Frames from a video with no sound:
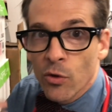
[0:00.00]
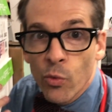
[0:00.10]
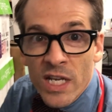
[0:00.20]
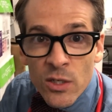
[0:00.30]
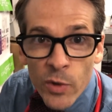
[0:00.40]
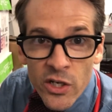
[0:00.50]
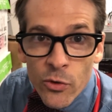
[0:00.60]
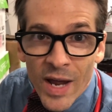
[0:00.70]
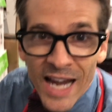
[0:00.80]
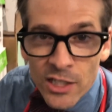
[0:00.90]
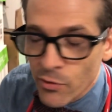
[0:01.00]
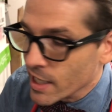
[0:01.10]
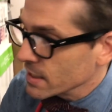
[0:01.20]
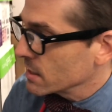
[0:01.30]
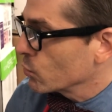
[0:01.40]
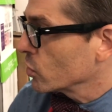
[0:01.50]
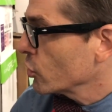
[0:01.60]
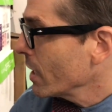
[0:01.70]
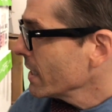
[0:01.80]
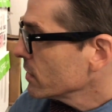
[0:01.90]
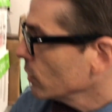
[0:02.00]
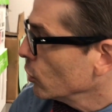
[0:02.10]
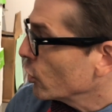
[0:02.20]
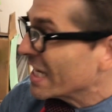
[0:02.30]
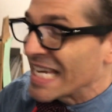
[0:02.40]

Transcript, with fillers: The reason we do x-rays is we're trying to look